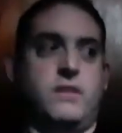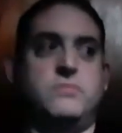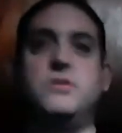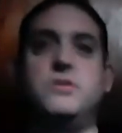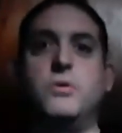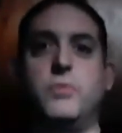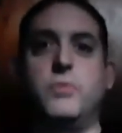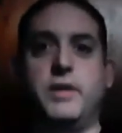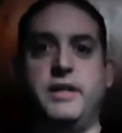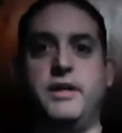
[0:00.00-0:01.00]
do what
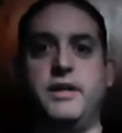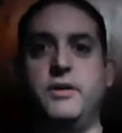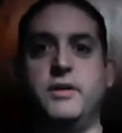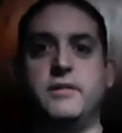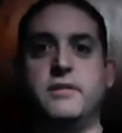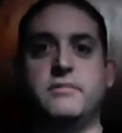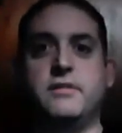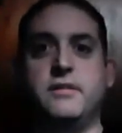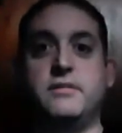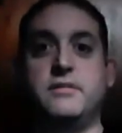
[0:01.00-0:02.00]
we need to do
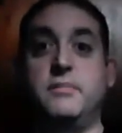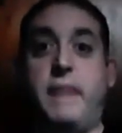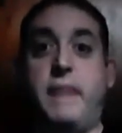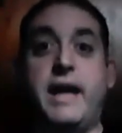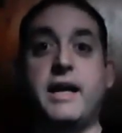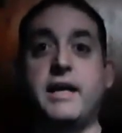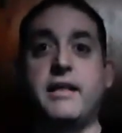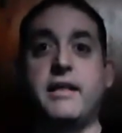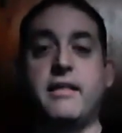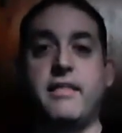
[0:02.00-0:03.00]
to make
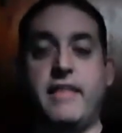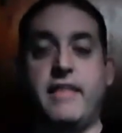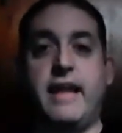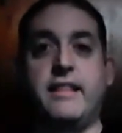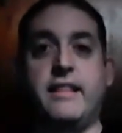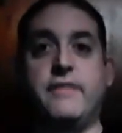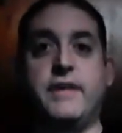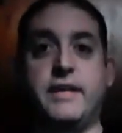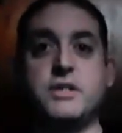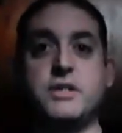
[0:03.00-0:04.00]
that
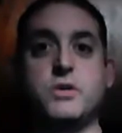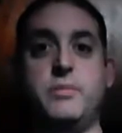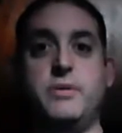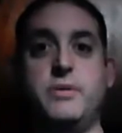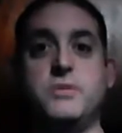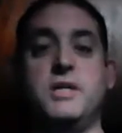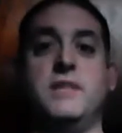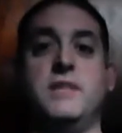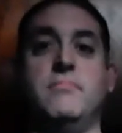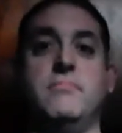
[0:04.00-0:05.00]
living history
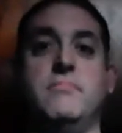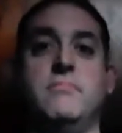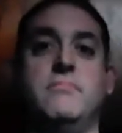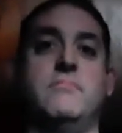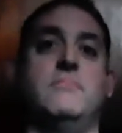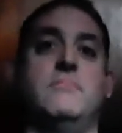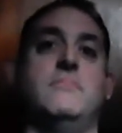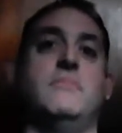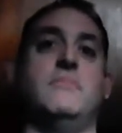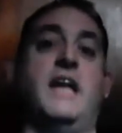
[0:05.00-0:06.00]
museum
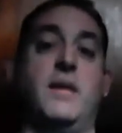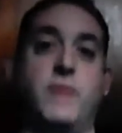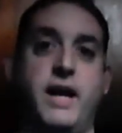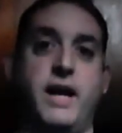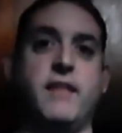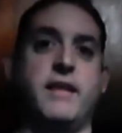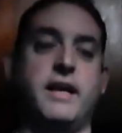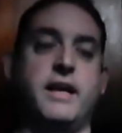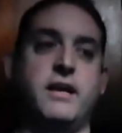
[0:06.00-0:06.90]
a reality.